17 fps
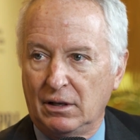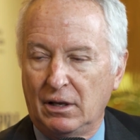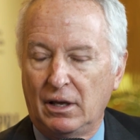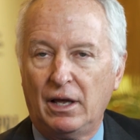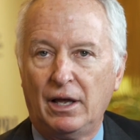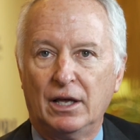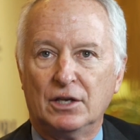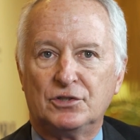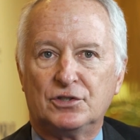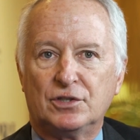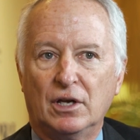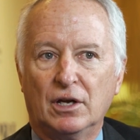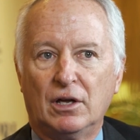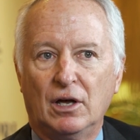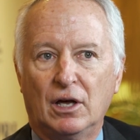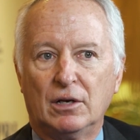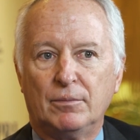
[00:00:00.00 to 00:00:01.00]
has an
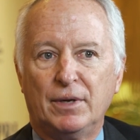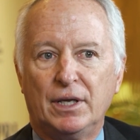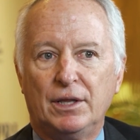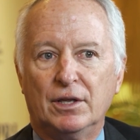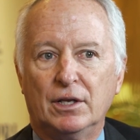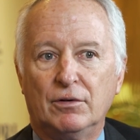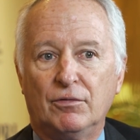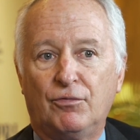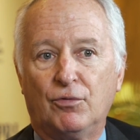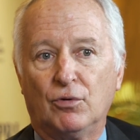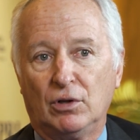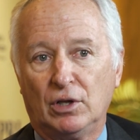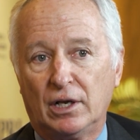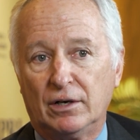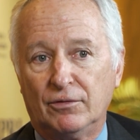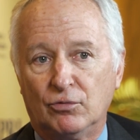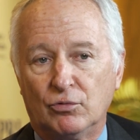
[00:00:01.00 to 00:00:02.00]
economy that, for a
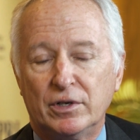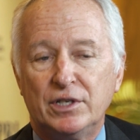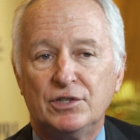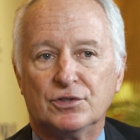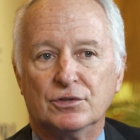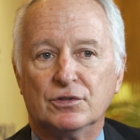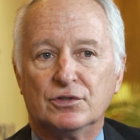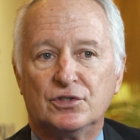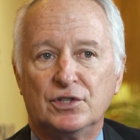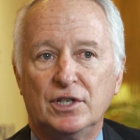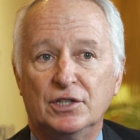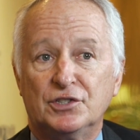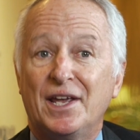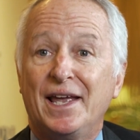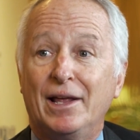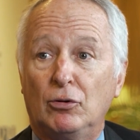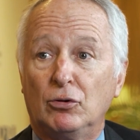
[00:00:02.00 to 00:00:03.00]
lot of reasons,
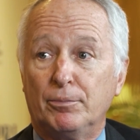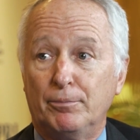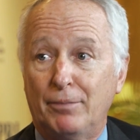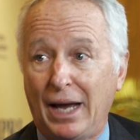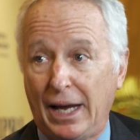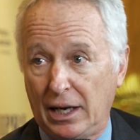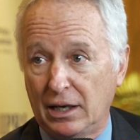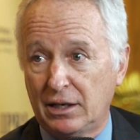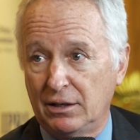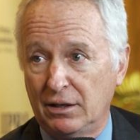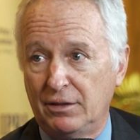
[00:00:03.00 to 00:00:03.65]
is held back.